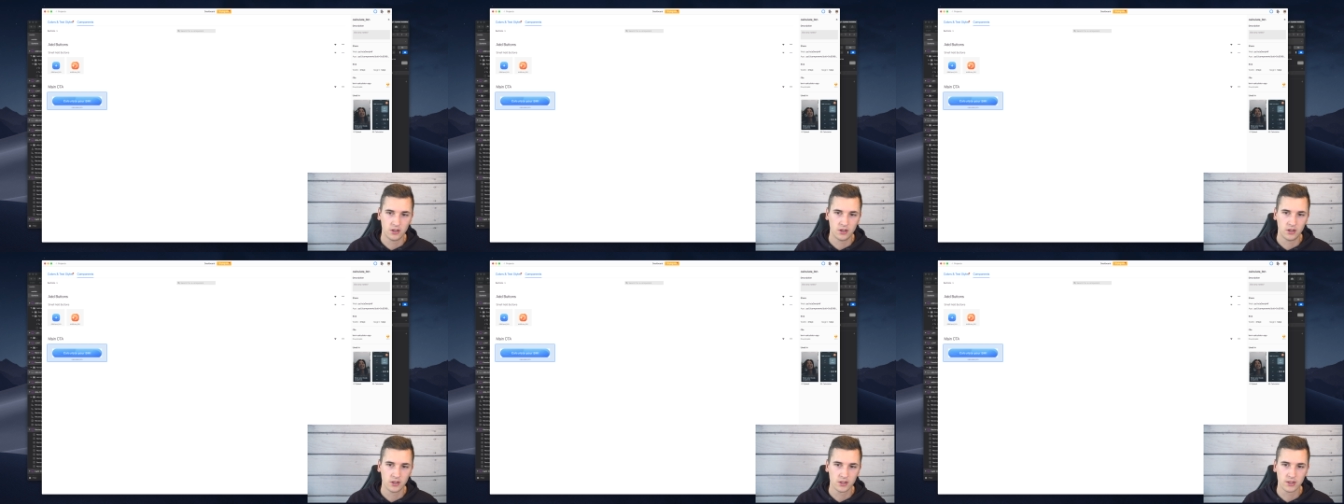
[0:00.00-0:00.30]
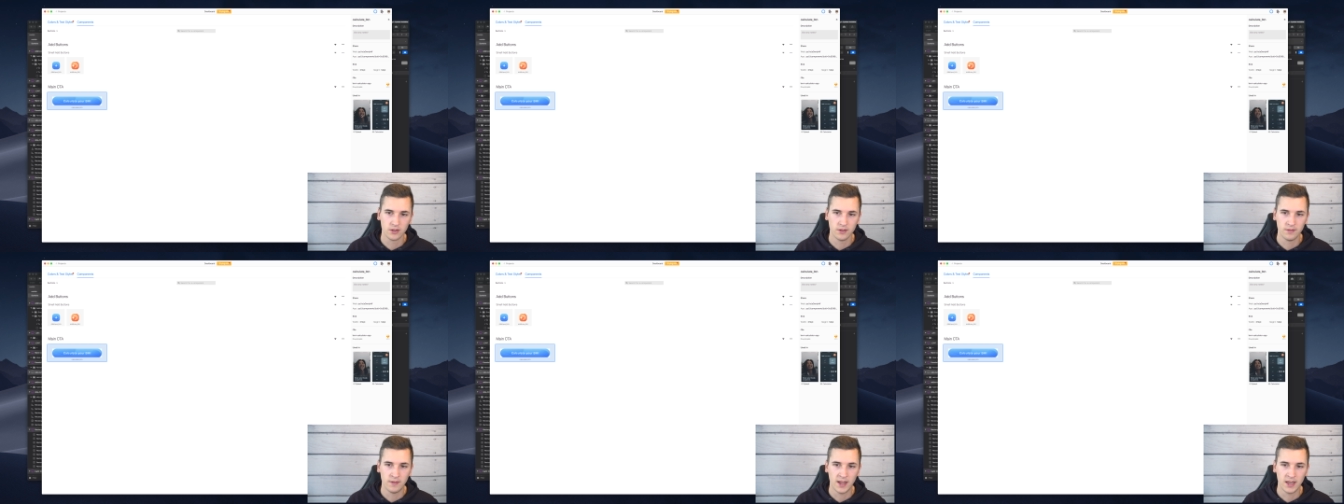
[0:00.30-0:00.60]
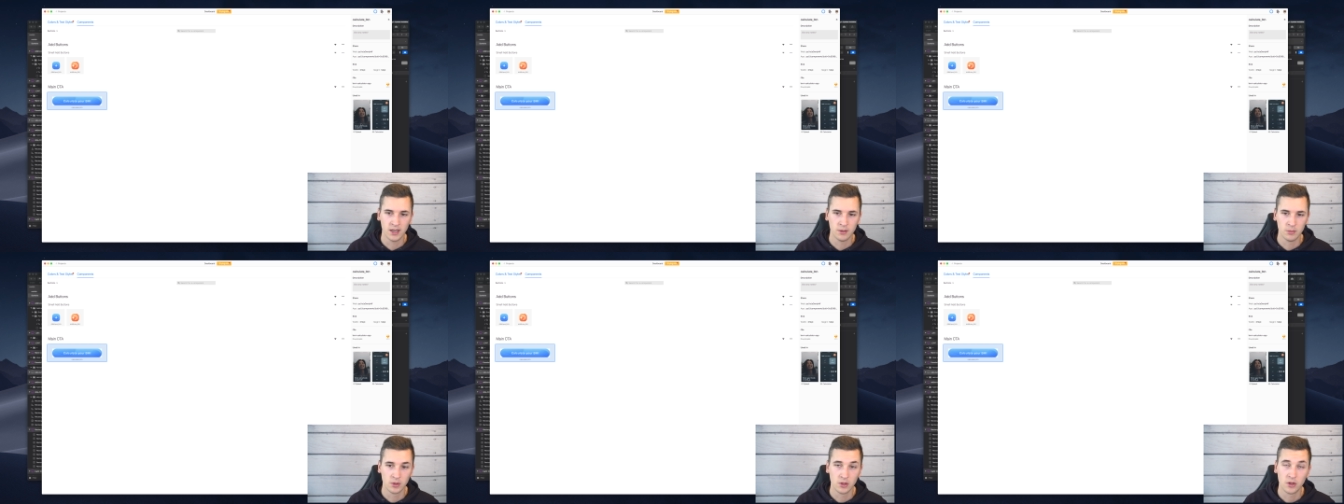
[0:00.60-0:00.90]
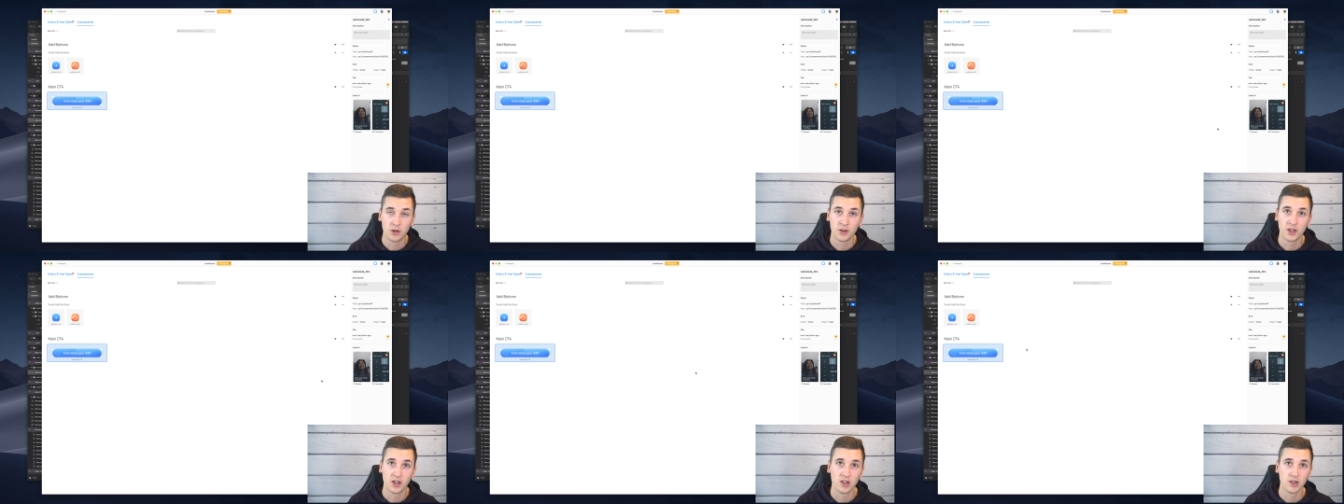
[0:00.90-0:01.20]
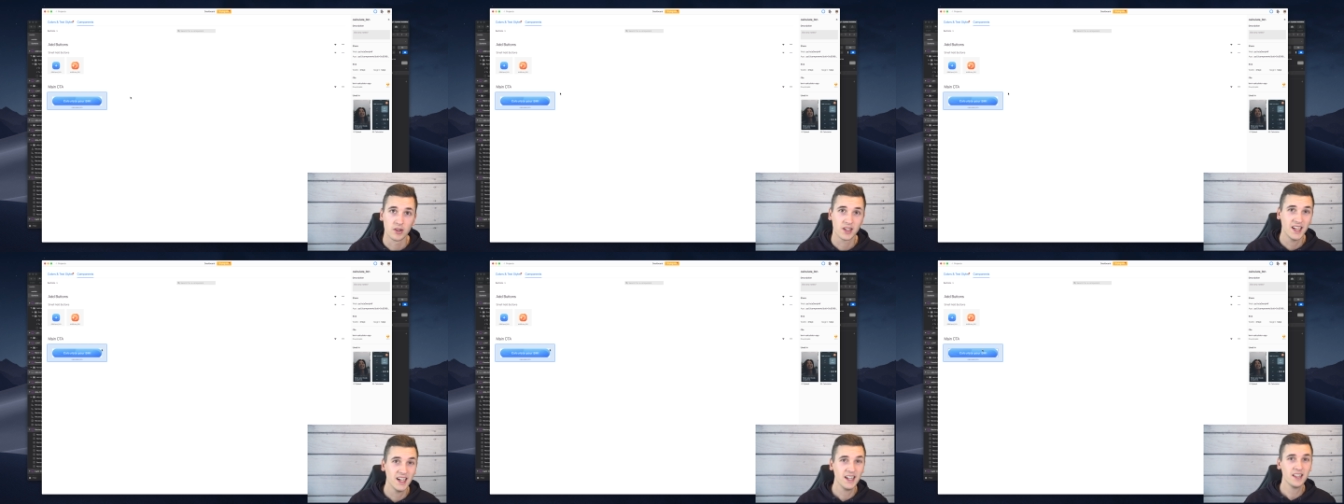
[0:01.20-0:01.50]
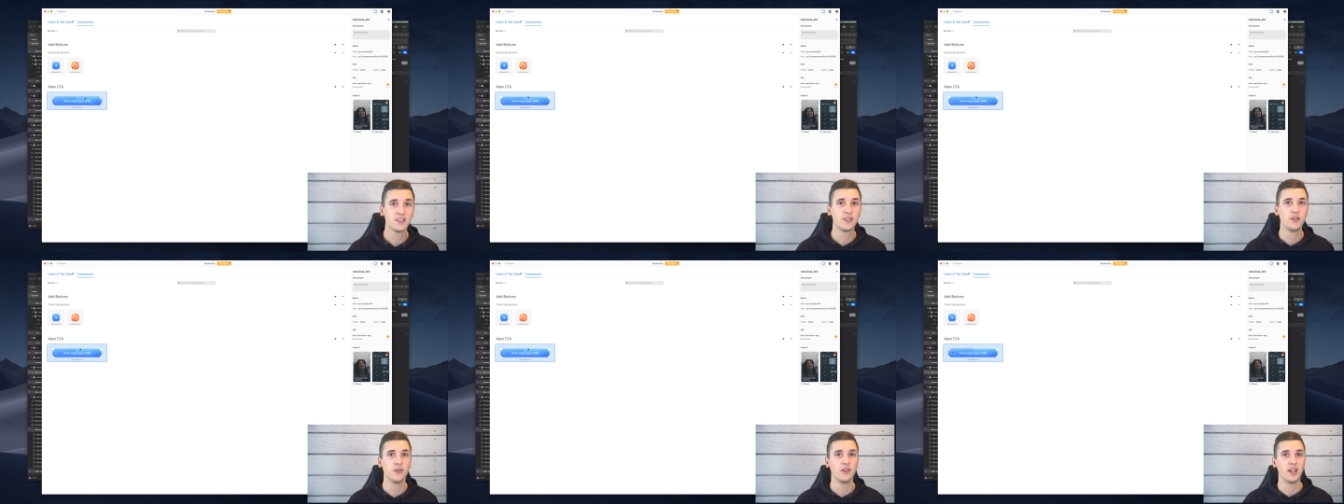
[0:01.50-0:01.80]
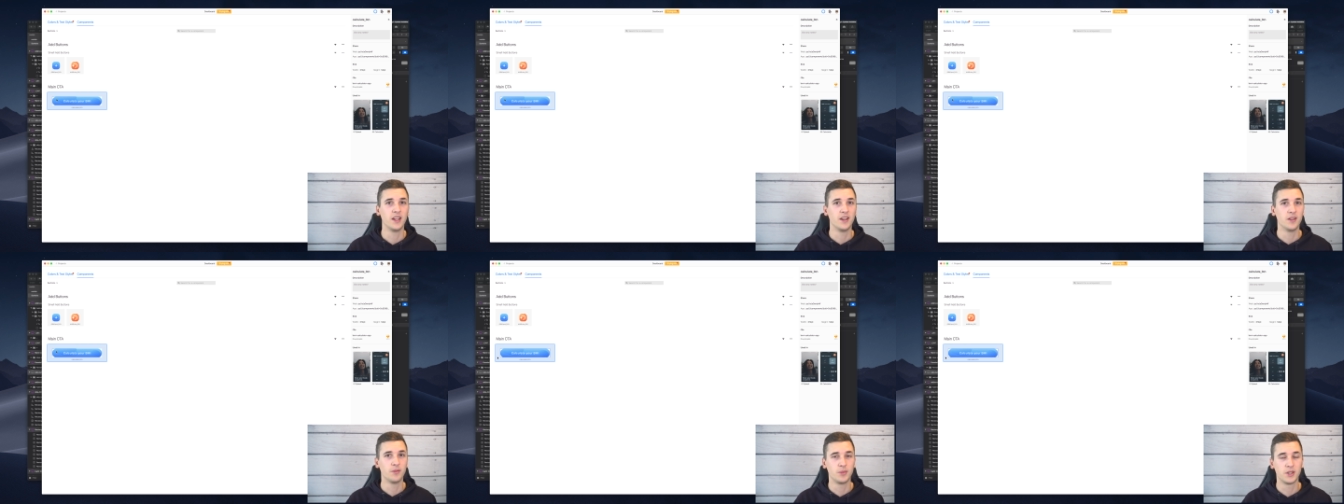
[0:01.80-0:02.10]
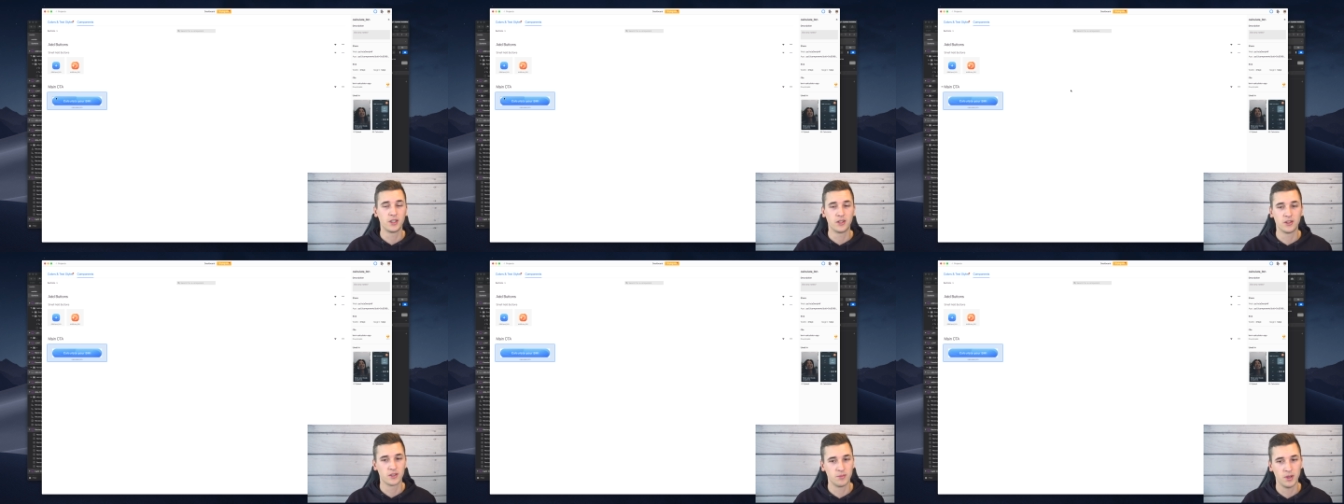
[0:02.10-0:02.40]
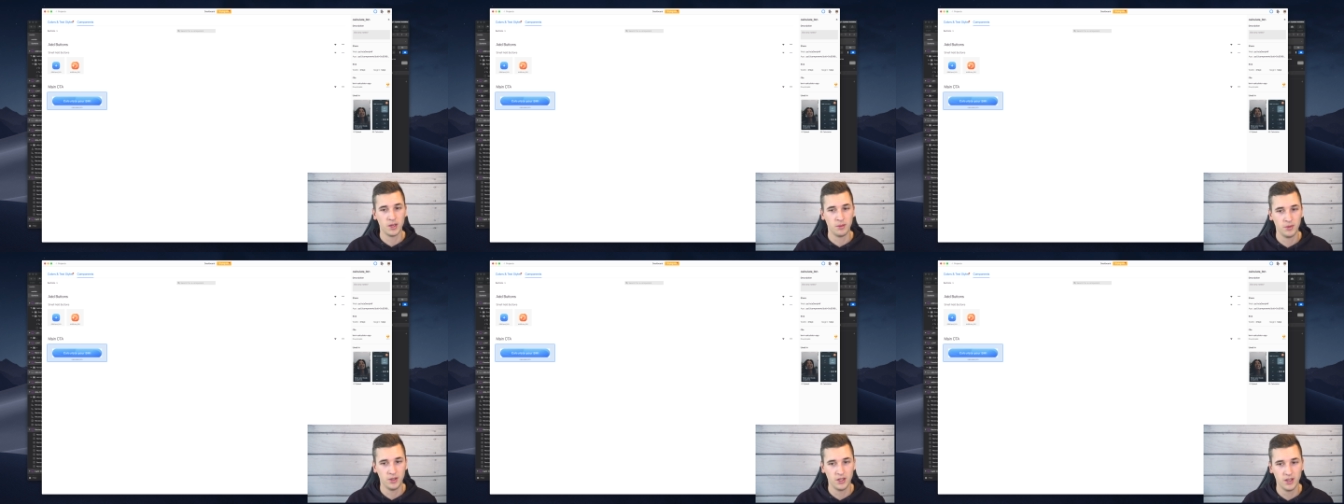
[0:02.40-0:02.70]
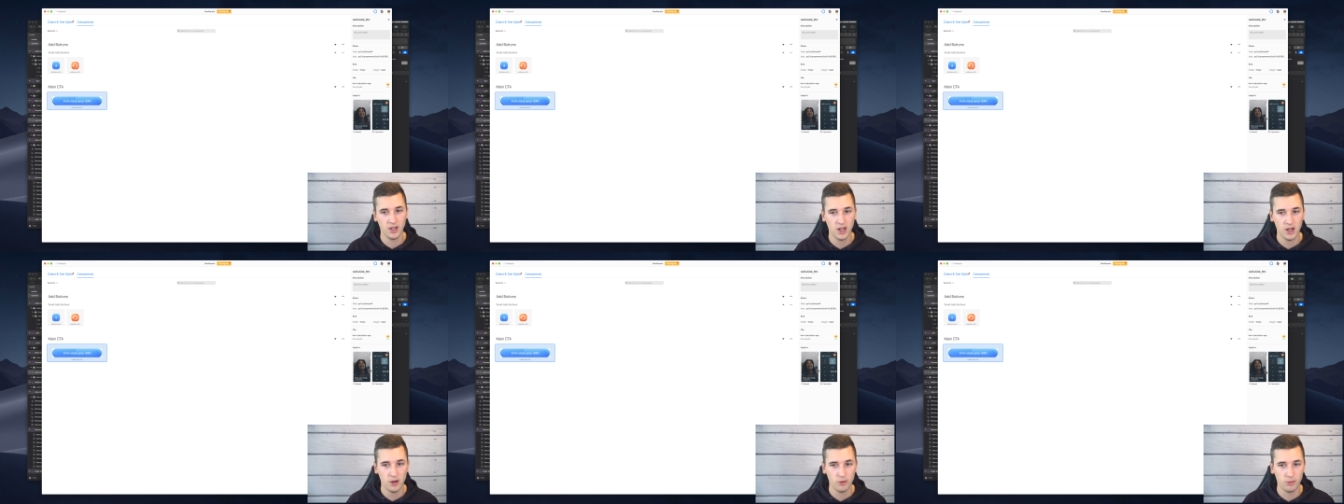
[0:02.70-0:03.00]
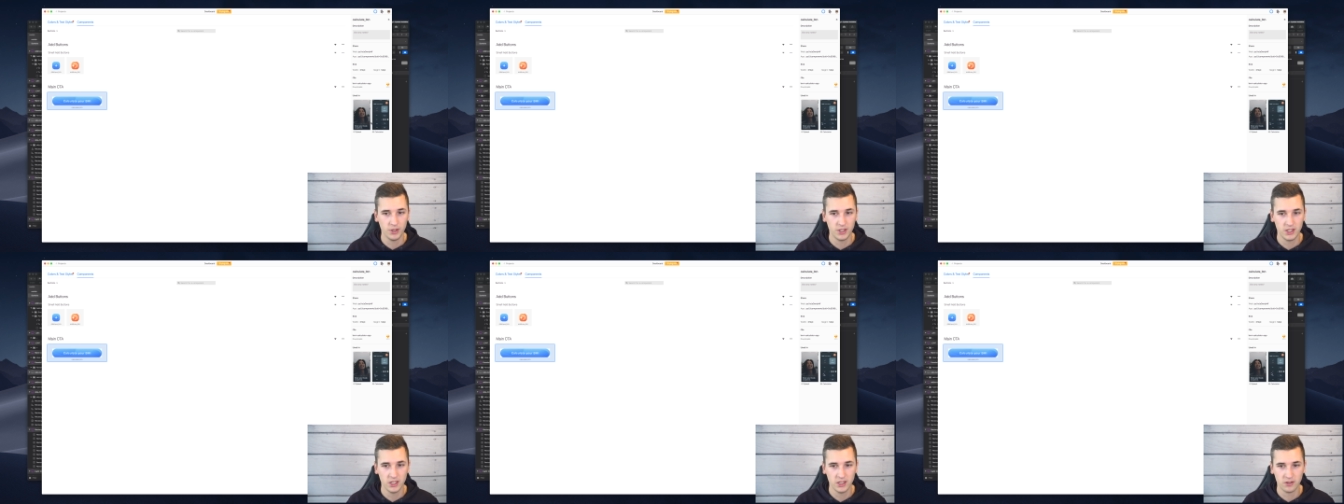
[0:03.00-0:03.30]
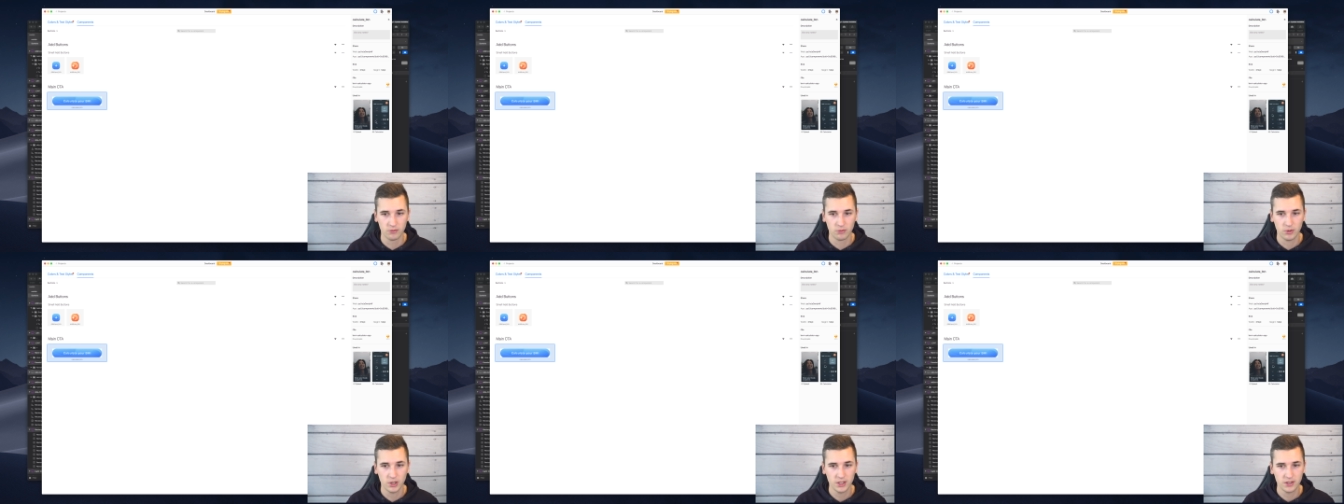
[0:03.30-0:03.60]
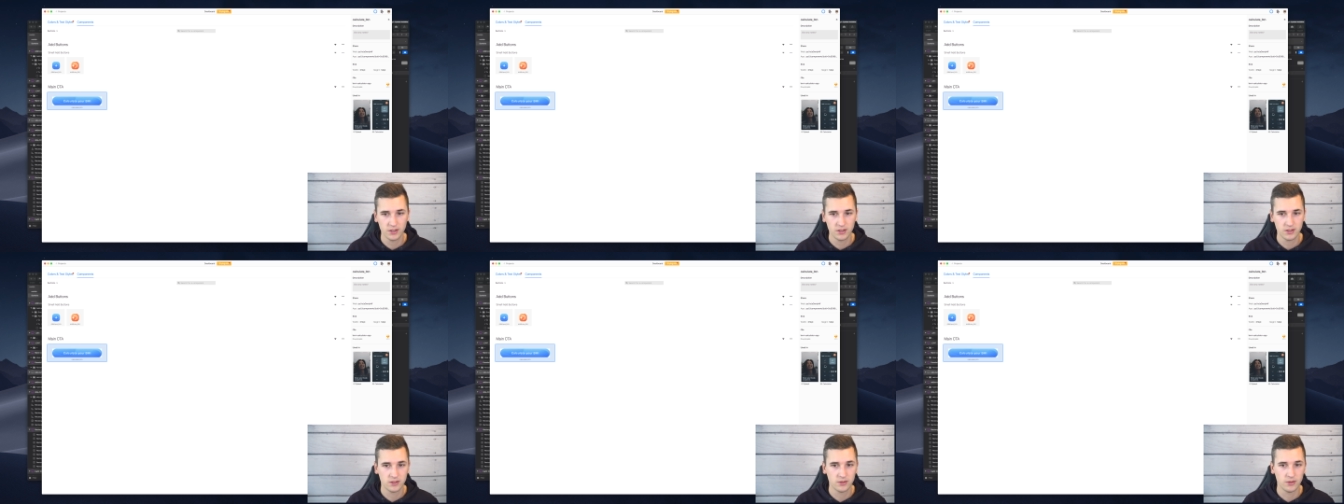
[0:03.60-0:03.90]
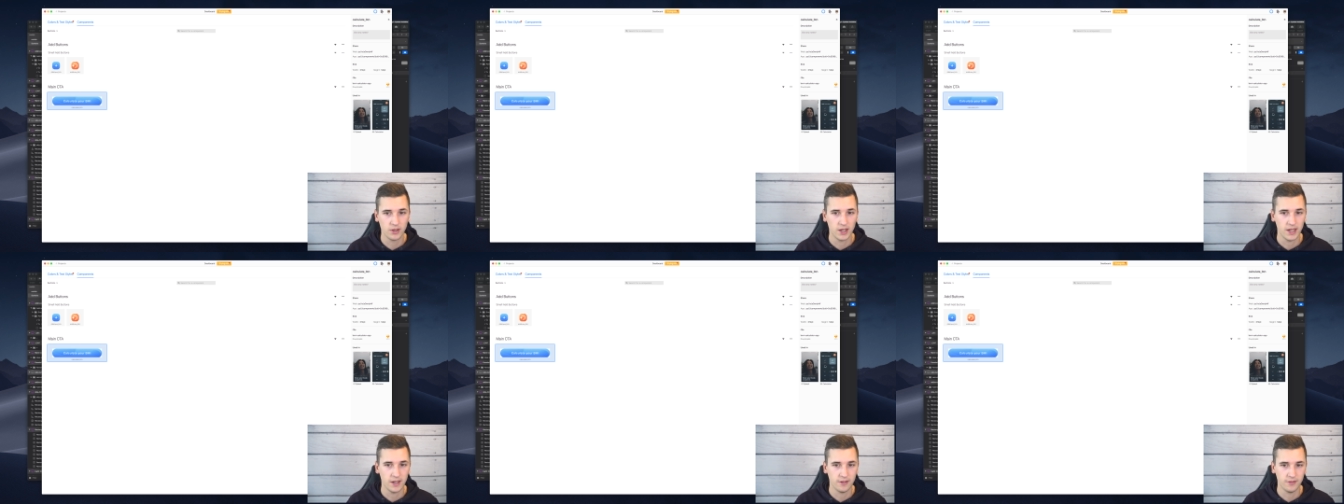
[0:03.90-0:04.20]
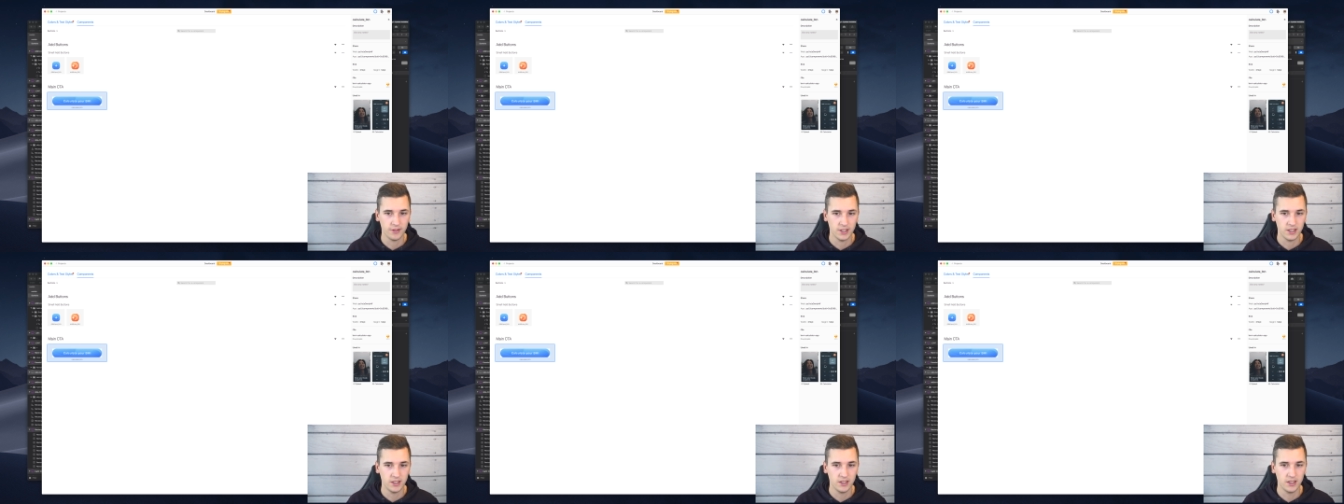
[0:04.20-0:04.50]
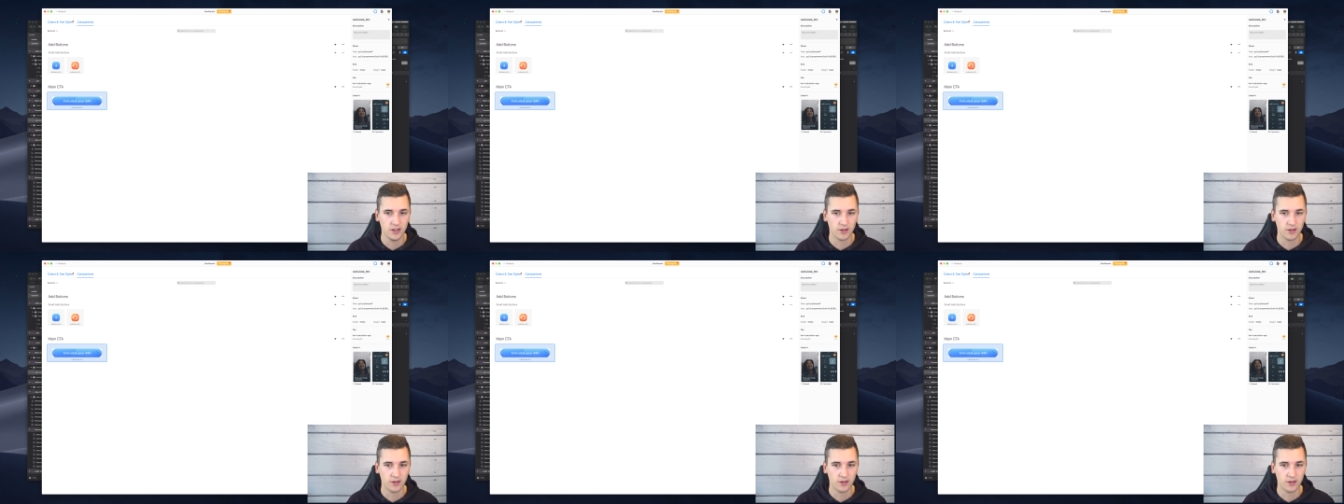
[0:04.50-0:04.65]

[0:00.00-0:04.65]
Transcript: also available on our calculator because maybe we didn't want to have it in